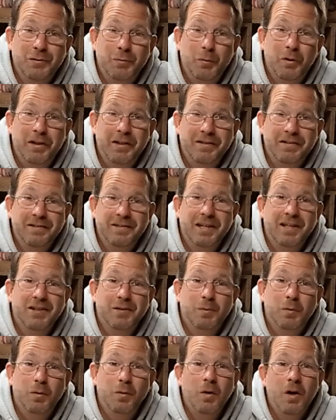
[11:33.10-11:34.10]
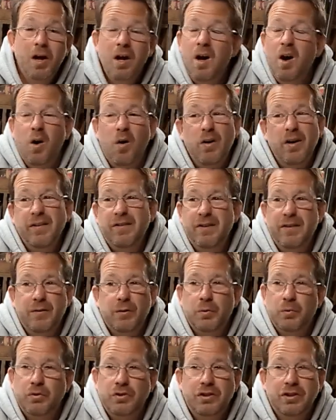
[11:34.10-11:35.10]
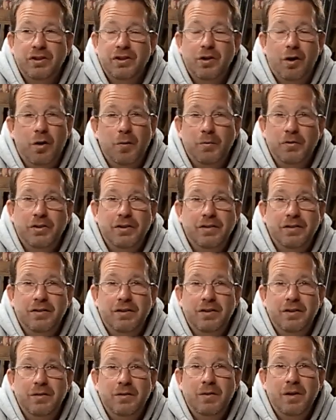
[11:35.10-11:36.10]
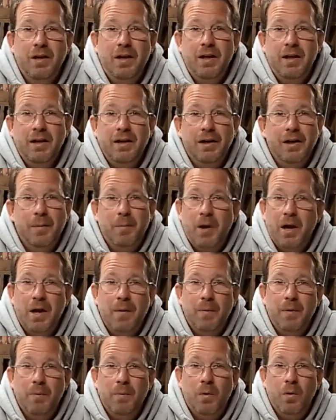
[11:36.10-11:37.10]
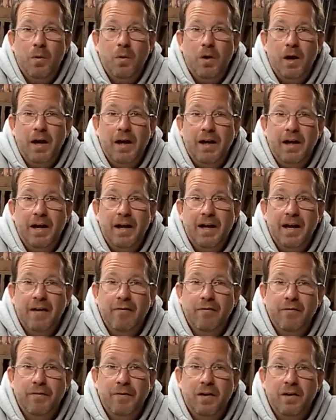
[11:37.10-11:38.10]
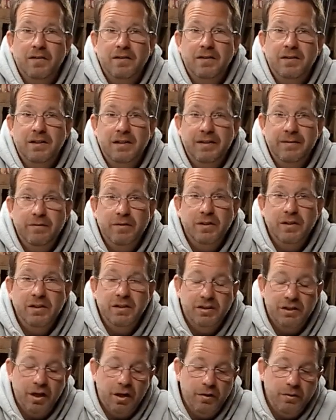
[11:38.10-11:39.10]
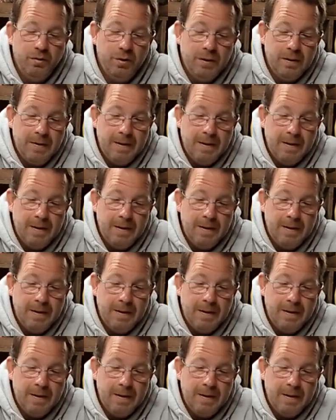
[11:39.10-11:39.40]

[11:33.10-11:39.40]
had been sensible, or even if it was just an option to, you know, pay a bit more and have a faster delivery. So,